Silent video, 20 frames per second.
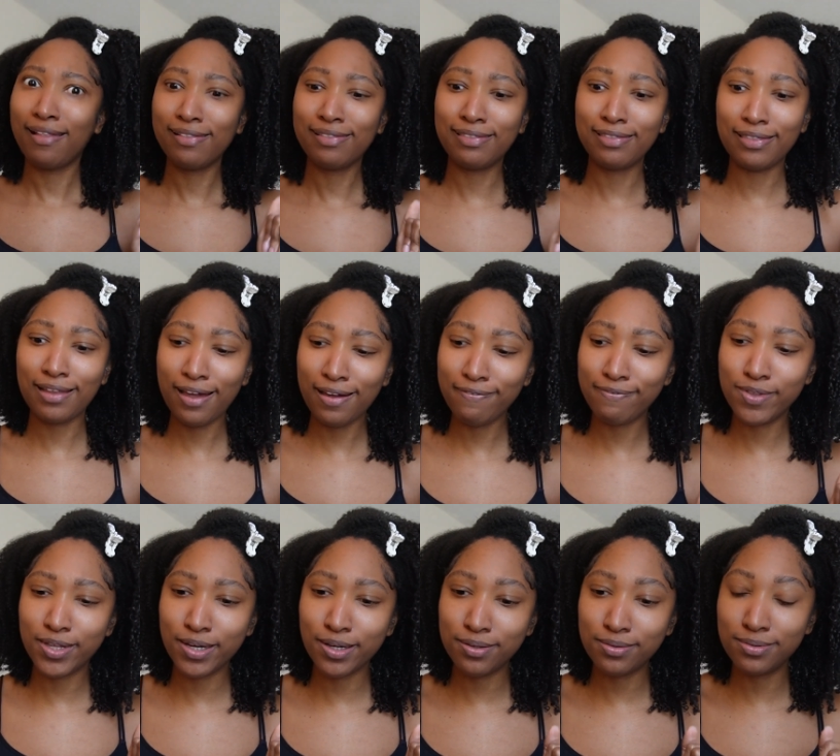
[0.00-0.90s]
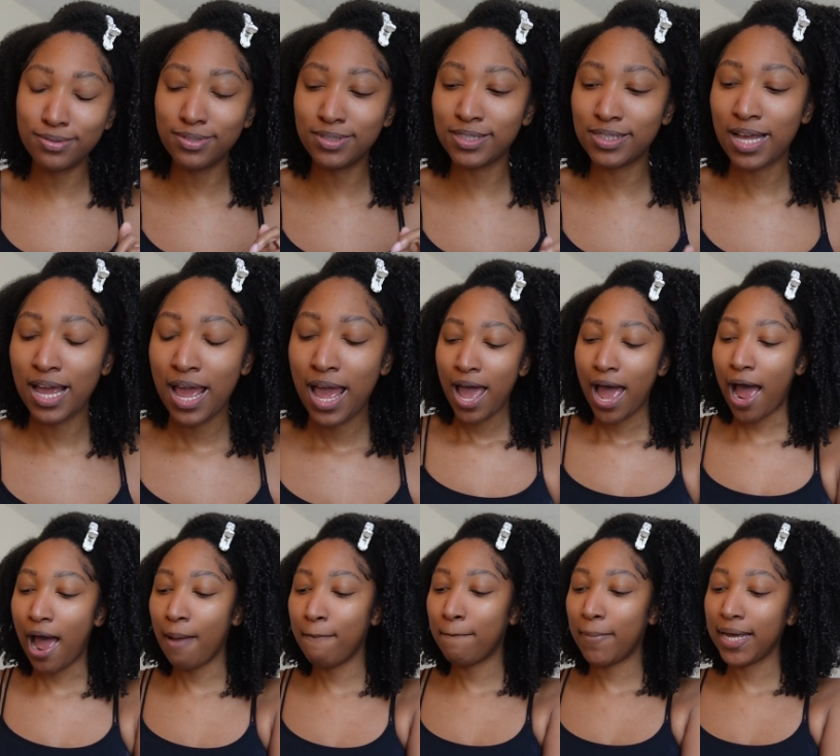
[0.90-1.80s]
love those.
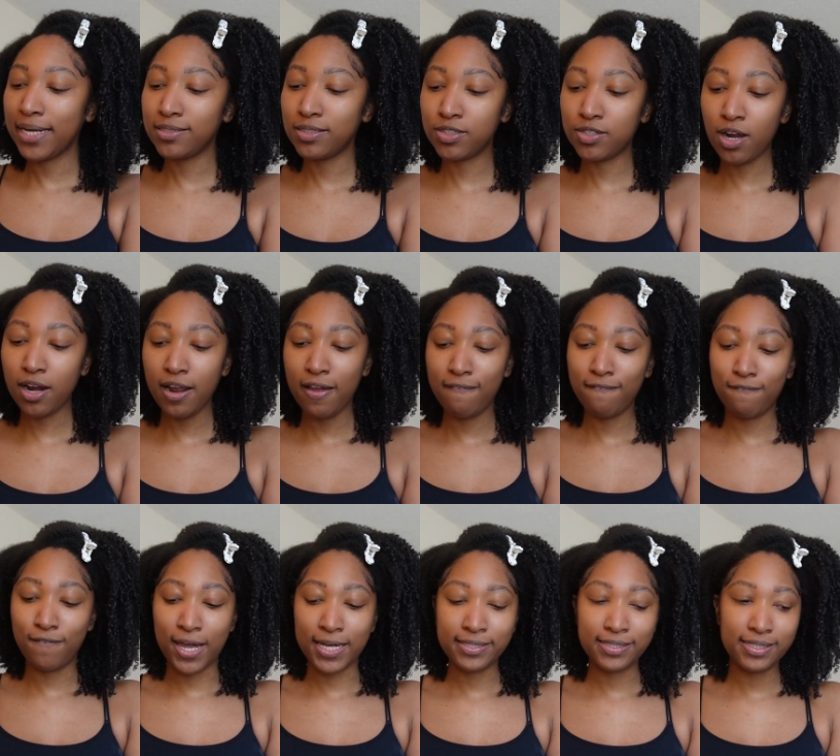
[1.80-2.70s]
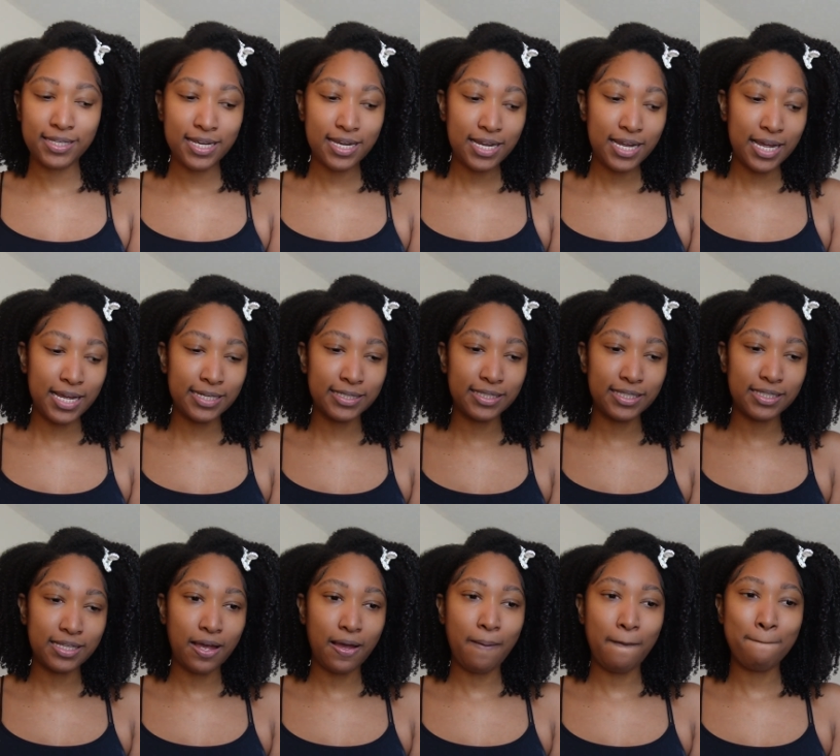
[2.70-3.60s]
I might start investing in
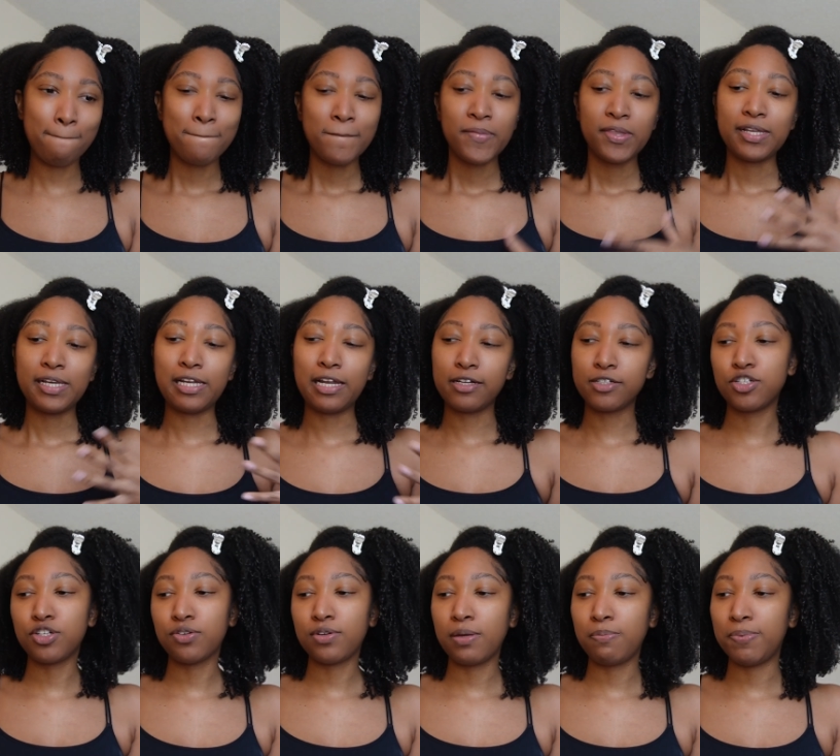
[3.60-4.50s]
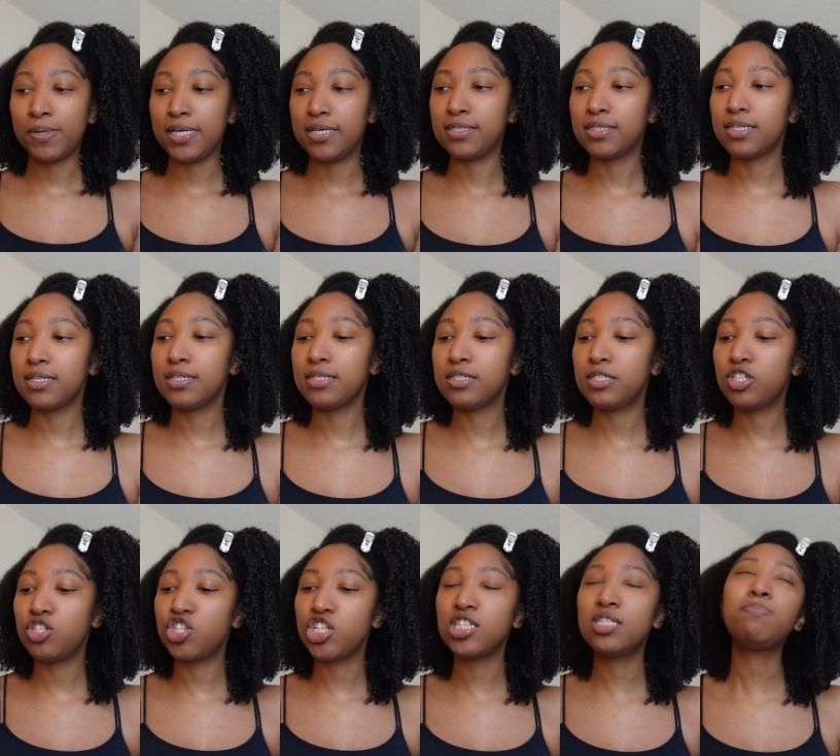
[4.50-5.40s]
some luxury
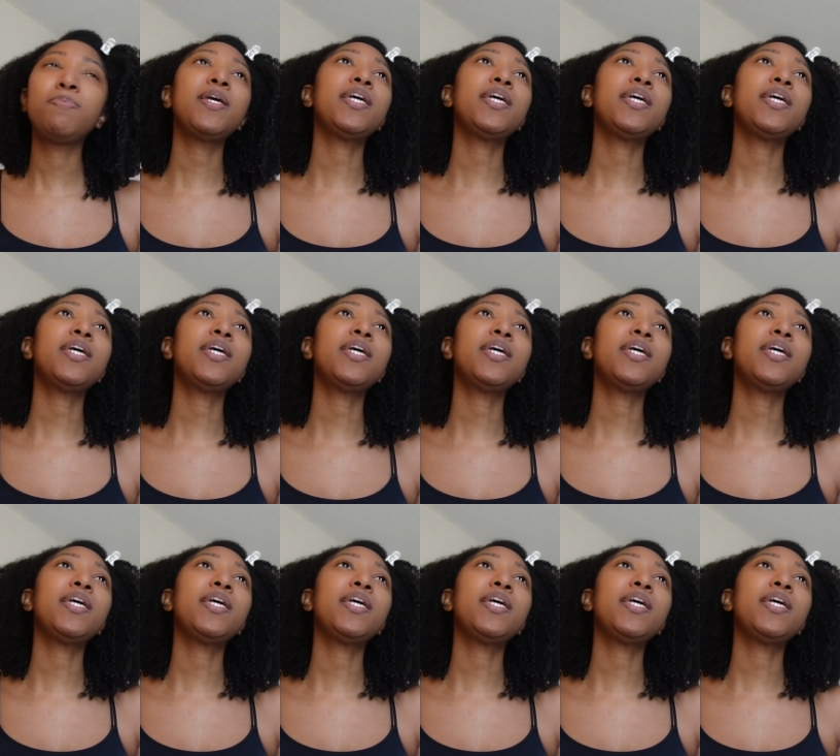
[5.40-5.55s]
pieces just